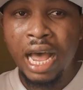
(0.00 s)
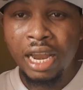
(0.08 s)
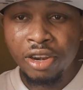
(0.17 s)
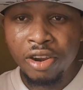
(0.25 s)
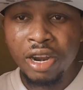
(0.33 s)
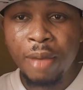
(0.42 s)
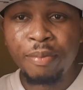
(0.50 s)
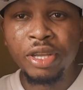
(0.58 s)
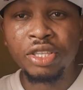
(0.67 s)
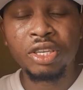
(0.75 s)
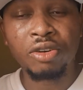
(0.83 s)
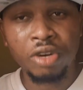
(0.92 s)
Another
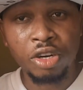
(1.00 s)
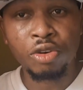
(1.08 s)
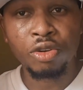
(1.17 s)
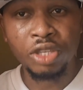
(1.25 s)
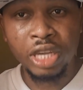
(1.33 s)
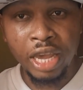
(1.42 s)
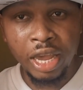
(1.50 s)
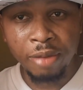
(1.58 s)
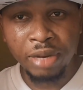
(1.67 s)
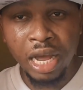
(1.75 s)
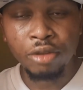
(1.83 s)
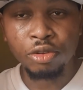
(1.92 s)
person, recruits,
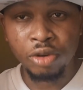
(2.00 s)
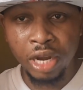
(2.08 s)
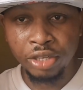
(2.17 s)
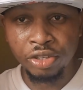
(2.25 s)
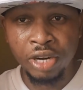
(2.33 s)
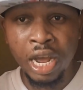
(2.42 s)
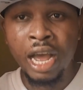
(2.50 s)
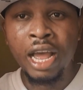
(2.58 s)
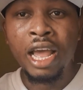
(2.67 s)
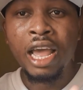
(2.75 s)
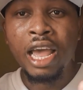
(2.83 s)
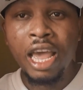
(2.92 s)
came down to Nigeria.
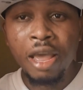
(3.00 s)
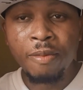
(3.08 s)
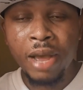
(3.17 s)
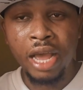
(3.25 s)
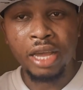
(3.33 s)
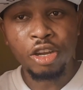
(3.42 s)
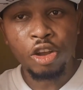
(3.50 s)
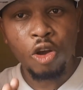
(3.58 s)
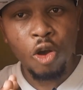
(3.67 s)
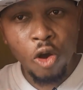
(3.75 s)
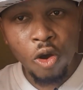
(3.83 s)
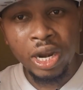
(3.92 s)
MI
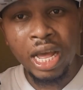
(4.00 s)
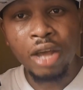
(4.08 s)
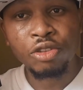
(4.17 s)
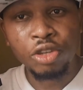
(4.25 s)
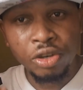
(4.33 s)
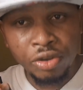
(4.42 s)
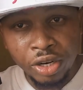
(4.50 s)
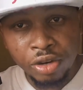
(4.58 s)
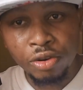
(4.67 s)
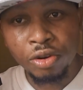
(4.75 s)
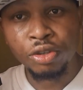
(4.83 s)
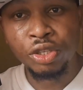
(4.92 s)
called out
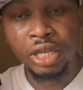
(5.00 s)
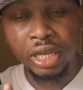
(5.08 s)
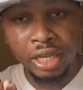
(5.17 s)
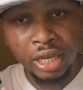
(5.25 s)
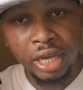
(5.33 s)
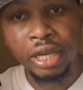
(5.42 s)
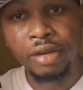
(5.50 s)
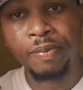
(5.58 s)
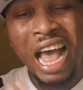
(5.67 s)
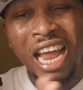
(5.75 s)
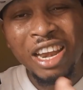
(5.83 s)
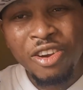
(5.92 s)
recruits
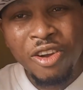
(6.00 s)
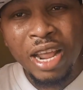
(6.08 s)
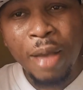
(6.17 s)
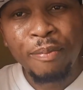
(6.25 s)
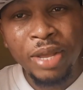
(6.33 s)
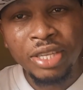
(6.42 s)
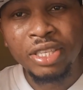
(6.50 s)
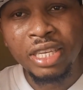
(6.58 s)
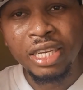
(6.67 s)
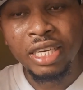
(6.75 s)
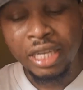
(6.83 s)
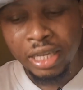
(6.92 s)
again. Another
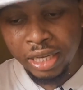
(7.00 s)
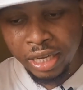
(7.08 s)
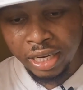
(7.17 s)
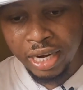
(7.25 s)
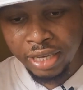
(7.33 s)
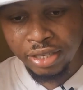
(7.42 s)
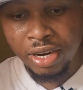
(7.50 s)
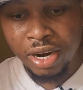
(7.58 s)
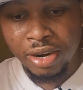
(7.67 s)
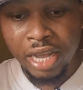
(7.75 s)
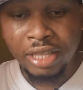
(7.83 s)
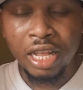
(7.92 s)
person in
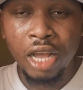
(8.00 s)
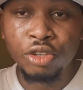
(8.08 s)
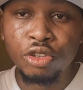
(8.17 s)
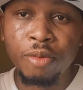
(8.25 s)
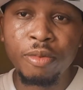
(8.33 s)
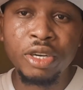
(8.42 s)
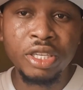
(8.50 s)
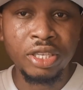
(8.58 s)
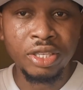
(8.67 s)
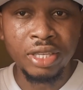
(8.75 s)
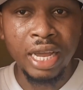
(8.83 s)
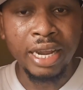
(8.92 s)
Nigeria right now, somebody
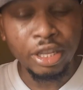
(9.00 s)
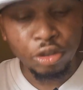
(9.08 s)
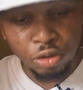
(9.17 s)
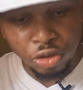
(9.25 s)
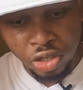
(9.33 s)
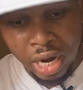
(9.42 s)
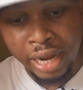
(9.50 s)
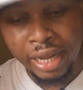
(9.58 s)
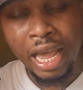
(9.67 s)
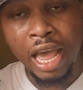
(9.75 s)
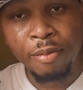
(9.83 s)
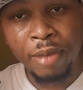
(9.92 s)
decided to
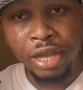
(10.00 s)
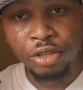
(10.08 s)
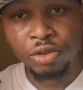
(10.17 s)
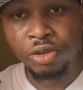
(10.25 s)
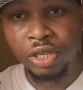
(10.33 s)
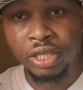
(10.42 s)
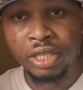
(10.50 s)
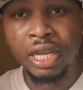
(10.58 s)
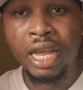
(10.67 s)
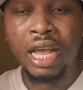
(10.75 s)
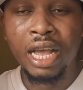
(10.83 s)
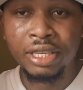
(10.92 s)
drag Emma into it
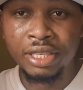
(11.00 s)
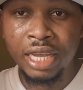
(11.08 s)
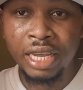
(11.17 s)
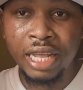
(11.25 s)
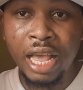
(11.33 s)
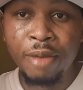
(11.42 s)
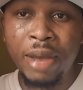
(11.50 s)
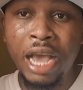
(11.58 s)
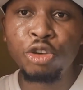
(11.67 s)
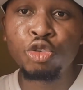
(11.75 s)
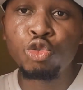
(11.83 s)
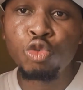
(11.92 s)
and said, "Emma,
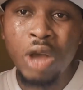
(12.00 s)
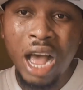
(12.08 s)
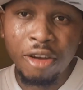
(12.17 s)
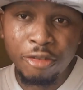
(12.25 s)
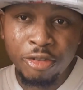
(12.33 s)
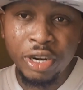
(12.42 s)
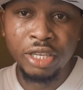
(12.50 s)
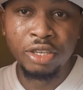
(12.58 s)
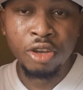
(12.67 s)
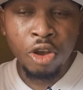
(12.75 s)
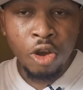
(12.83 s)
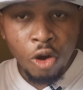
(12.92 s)
are you too
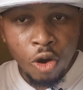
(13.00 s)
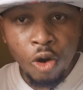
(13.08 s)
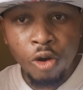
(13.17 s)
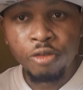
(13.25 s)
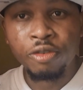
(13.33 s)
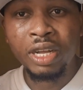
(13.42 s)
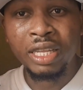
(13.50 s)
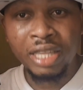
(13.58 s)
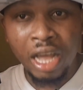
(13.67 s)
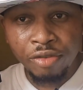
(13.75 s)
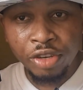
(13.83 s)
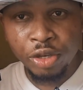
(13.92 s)
afraid of
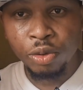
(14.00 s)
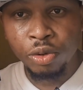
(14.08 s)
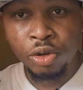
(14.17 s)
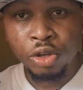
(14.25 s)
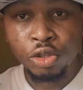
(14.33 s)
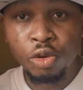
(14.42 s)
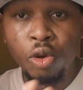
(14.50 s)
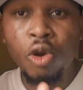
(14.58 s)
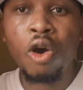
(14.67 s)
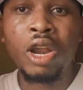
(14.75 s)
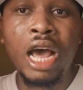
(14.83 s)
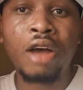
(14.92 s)
Davido to
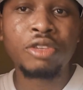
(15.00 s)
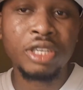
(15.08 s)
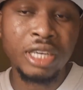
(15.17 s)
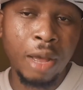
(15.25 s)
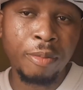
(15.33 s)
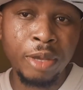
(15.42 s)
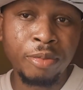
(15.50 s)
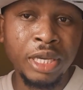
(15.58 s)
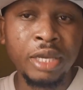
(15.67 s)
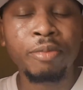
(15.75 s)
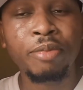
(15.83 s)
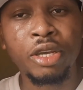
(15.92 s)
call out
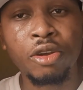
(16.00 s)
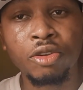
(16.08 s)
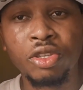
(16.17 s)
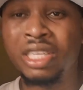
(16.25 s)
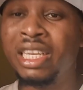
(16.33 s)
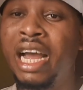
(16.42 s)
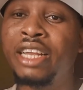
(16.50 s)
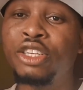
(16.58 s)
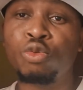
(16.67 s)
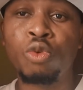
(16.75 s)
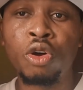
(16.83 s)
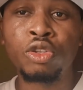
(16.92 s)
Dababy? Because that
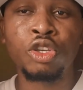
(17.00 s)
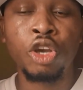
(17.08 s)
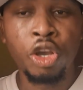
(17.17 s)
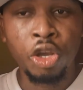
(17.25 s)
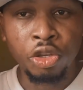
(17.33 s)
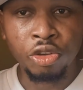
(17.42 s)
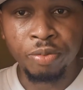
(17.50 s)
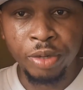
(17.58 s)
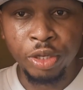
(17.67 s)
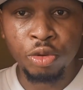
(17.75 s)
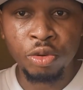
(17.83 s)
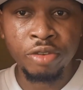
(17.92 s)
is what you've
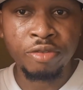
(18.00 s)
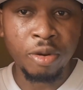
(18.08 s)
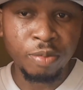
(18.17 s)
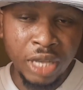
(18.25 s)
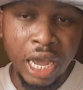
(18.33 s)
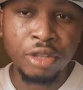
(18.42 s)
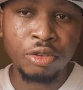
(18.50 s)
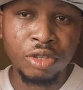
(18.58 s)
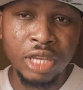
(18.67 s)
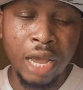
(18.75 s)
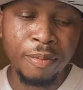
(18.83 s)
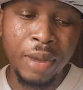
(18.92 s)
been doing from time
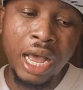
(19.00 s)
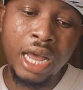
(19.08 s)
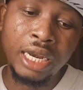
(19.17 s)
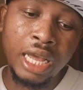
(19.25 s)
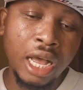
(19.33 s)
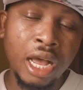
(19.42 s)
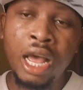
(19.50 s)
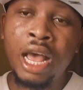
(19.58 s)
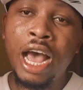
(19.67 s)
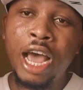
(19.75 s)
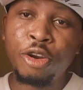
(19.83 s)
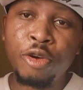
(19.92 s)
to time." And
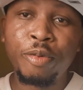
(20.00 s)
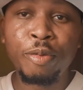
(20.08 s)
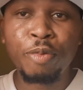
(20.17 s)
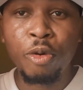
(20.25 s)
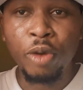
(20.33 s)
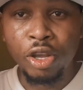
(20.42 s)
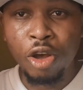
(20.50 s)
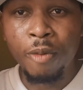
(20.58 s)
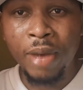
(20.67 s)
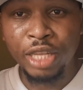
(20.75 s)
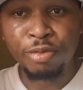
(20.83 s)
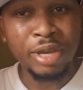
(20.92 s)
I know people will
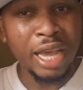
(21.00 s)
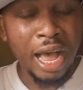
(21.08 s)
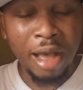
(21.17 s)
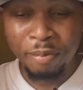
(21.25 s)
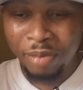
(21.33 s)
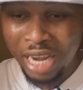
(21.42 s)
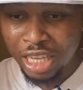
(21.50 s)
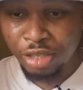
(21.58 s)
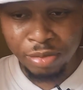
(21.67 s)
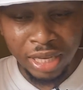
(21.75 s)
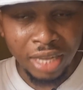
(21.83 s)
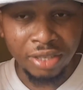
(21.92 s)
come at me and
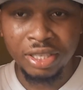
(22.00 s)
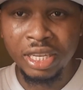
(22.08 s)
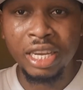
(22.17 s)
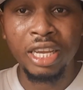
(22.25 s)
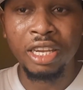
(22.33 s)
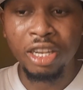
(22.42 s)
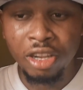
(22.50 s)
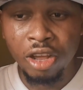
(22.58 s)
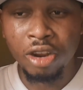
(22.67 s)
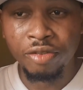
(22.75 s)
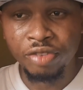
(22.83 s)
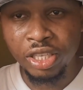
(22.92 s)
blast me and say a
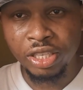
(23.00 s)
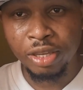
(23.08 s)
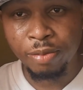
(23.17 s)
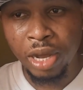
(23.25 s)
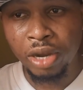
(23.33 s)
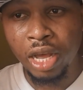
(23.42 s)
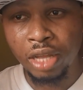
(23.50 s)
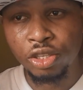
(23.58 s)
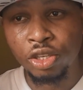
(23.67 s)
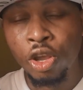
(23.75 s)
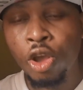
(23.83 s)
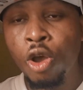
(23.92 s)
lot of things about
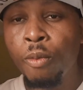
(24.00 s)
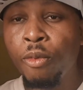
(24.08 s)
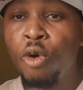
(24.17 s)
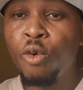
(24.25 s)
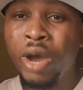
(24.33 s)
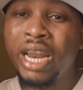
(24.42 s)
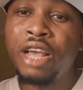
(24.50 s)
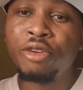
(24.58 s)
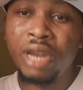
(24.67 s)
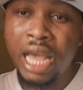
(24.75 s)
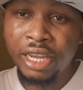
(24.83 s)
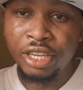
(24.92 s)
that. But whether
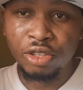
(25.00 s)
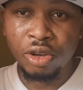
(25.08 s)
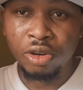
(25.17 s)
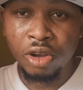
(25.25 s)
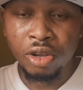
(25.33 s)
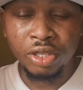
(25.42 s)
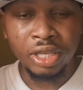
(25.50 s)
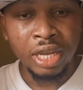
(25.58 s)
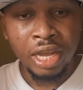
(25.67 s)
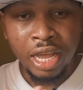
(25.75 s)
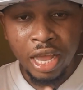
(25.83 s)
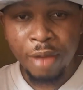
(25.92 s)
you like it or not,
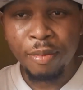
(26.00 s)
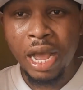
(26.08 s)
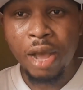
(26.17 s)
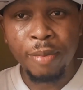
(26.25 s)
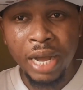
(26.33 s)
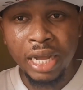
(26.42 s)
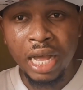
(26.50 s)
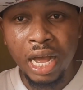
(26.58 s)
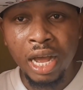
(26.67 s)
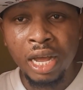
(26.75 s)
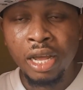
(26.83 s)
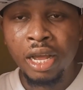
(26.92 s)
Emma
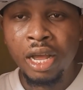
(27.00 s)
Abaga